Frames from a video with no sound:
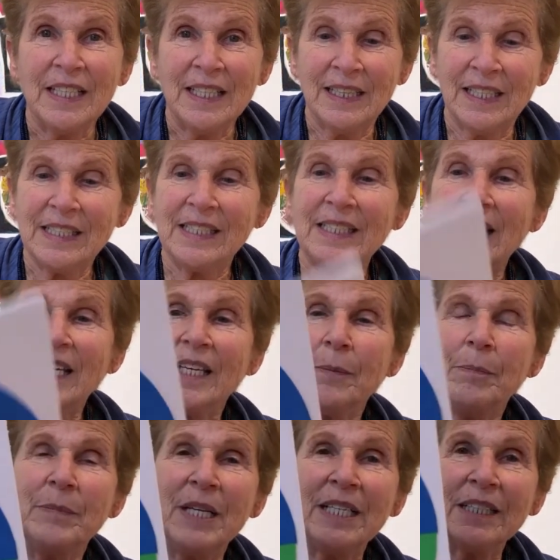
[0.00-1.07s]
Let's take a
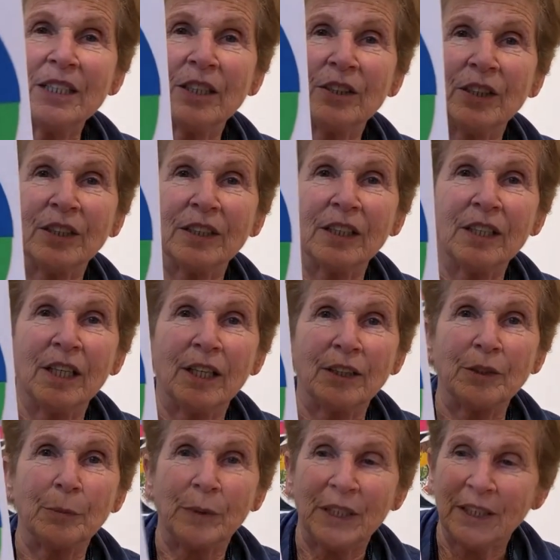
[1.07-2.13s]
minute to look at the
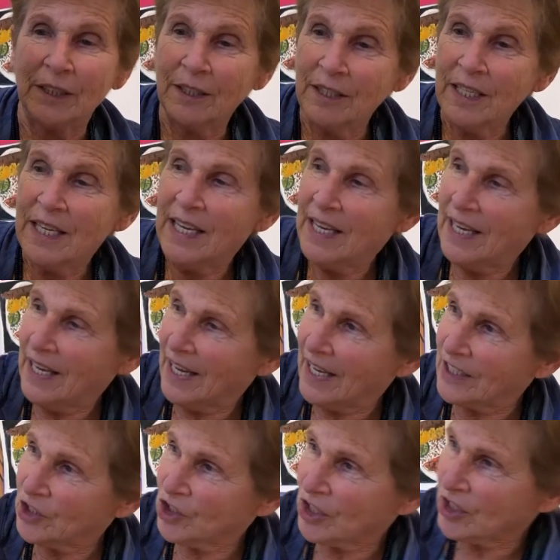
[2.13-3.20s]
color wheel
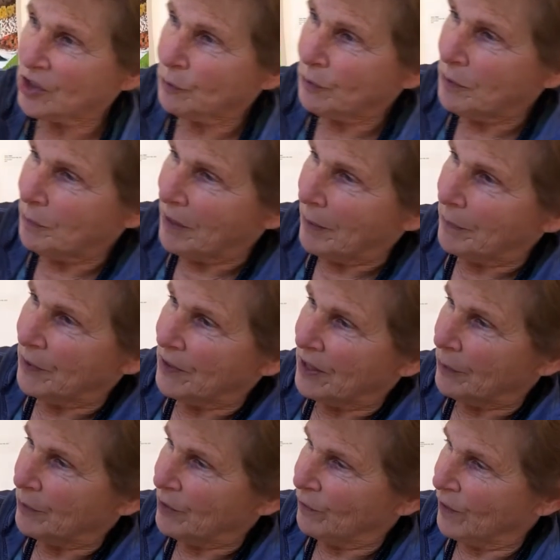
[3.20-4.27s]
and just remember
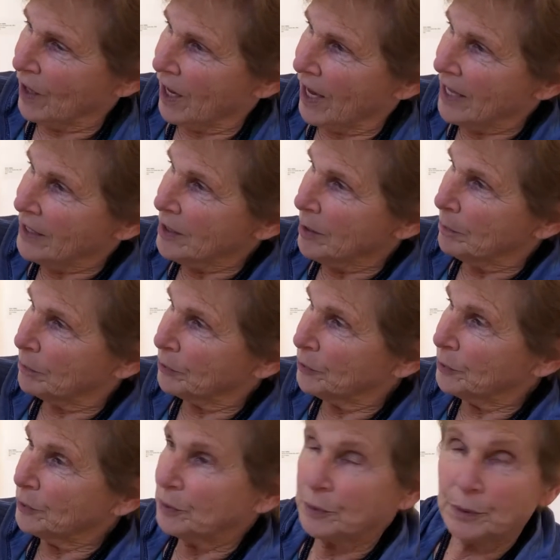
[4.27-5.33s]
that we've got
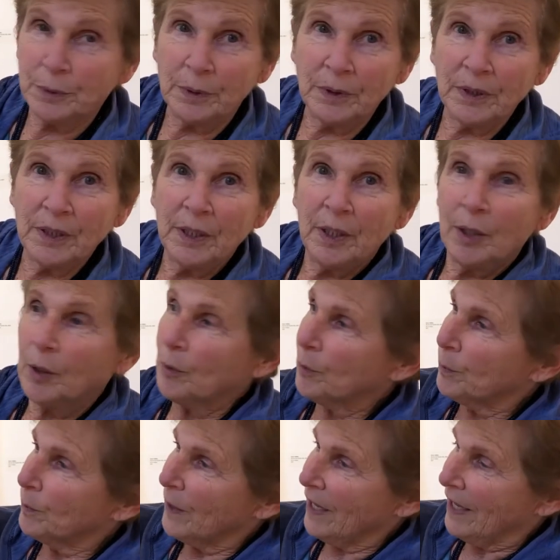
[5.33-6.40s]
blue,
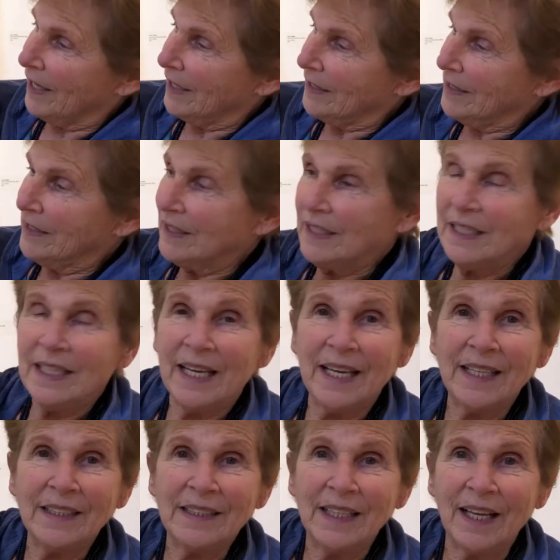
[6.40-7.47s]
red,
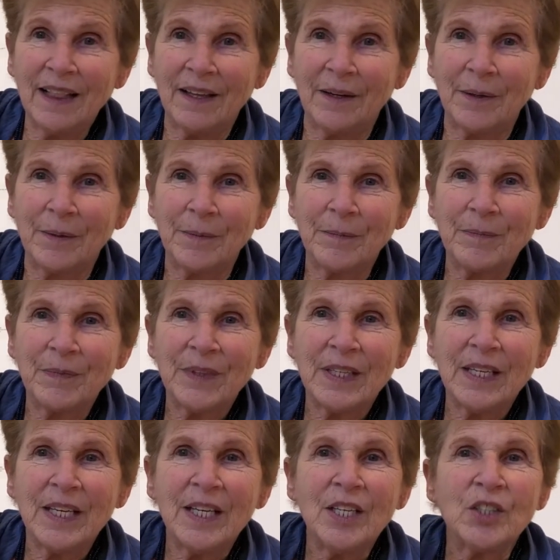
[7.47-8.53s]
and yellow.
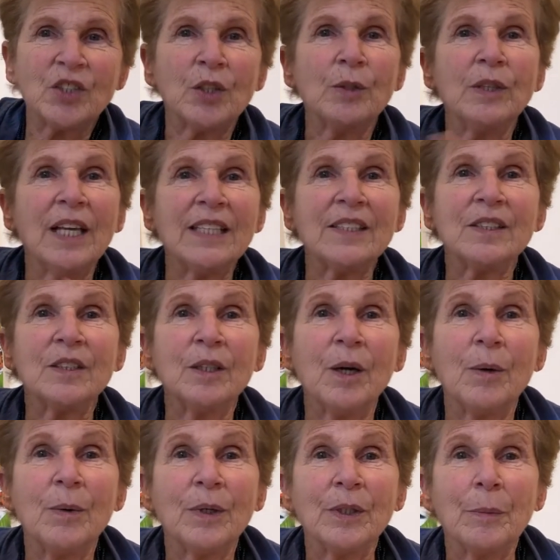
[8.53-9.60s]
So let's
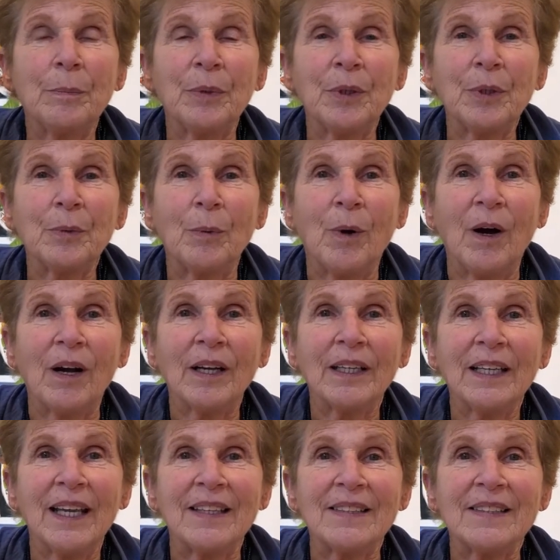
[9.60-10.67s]
go on a bird walk
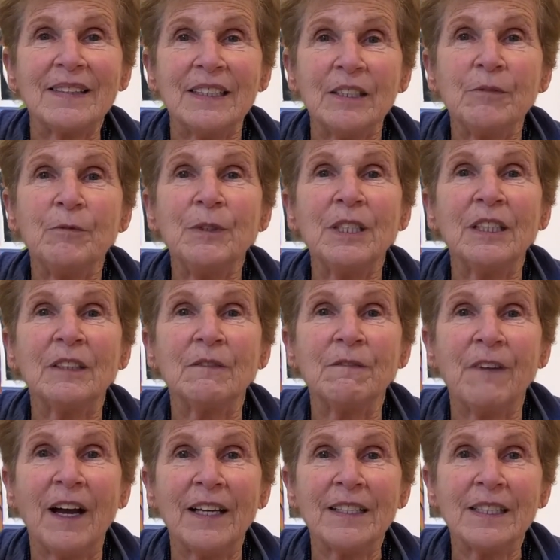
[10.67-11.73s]
and see if we can
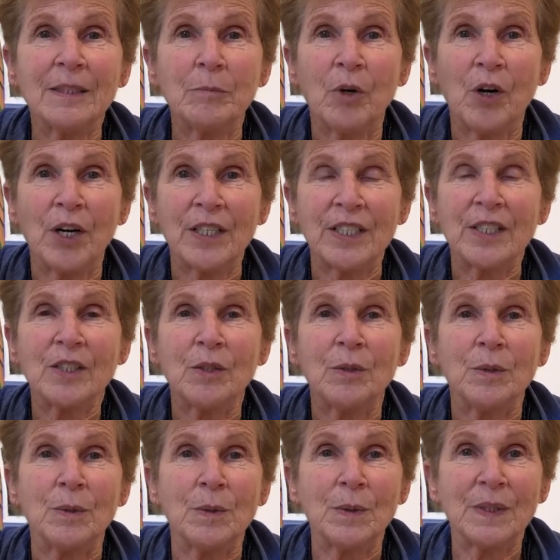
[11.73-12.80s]
find some artists who
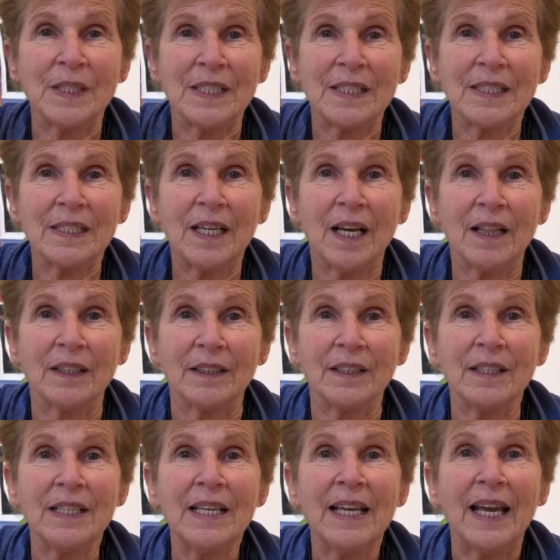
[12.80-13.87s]
use this color
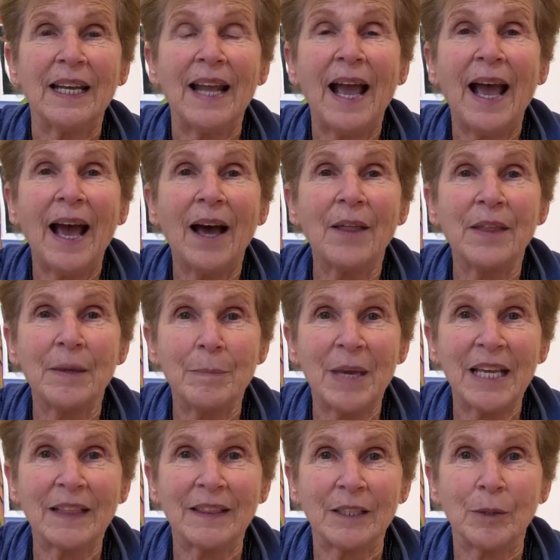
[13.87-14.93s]
and how they
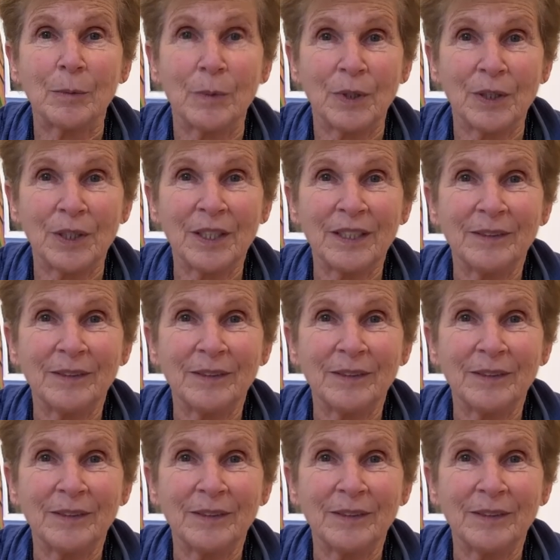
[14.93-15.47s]
make their work.